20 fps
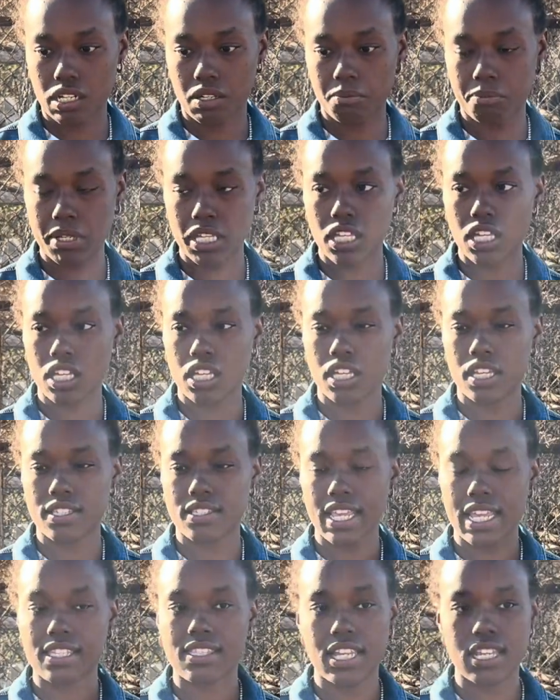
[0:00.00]
because
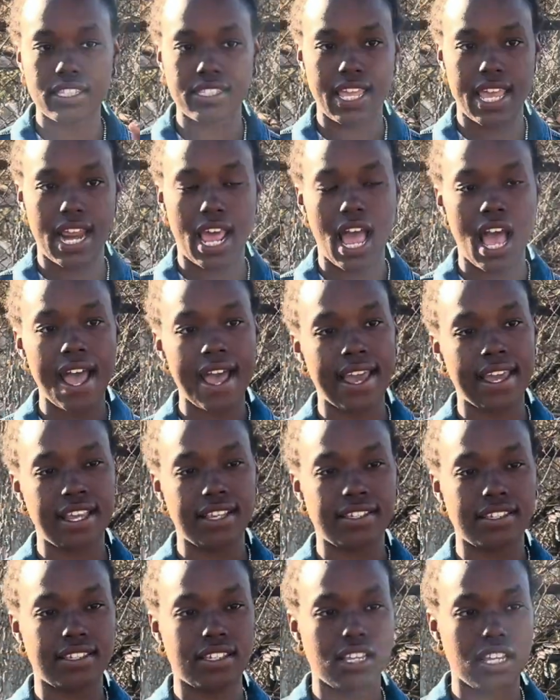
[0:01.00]
they think that I
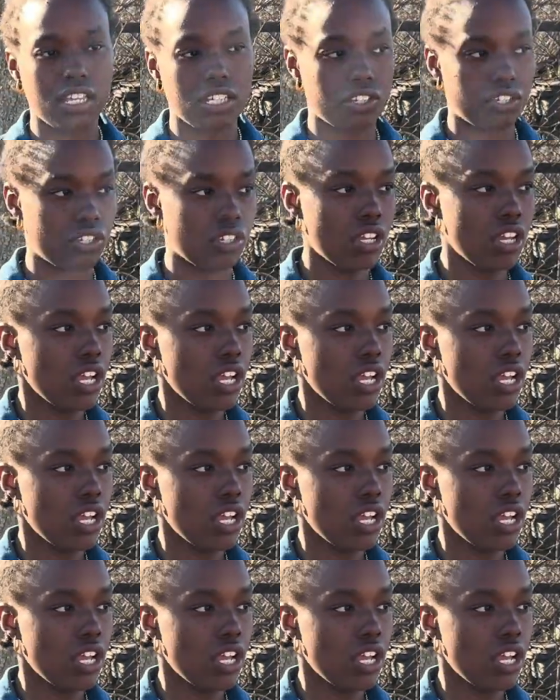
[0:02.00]
snitched.